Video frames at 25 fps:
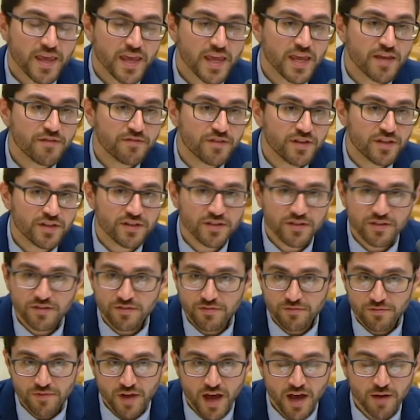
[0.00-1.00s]
Even
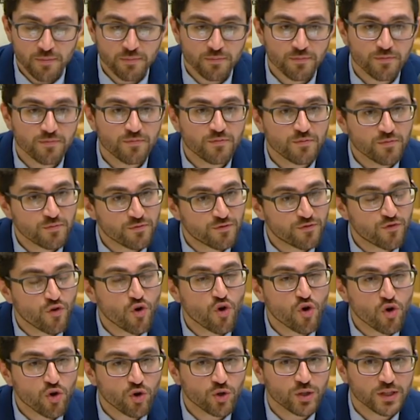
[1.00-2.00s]

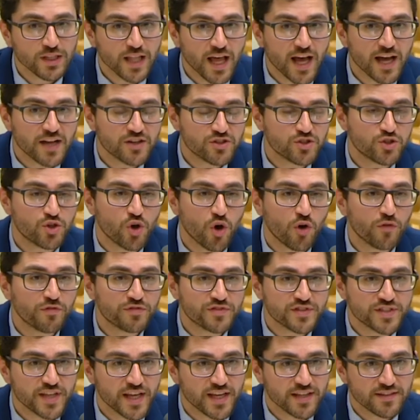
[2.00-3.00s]
four large Gulf
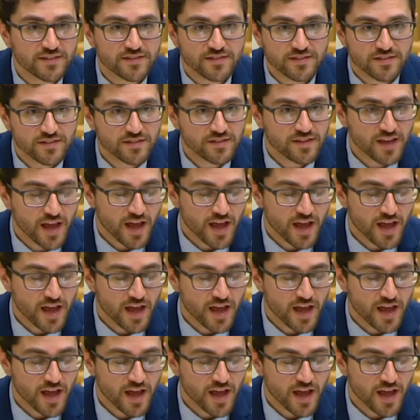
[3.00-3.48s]
states,